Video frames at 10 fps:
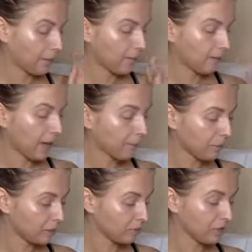That part
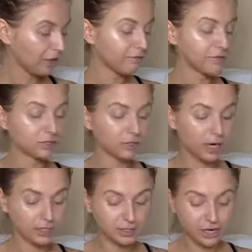of your life is
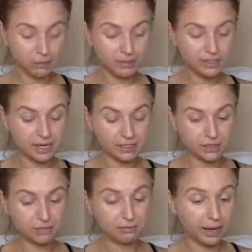crossed out besides
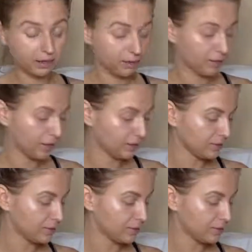just minor things.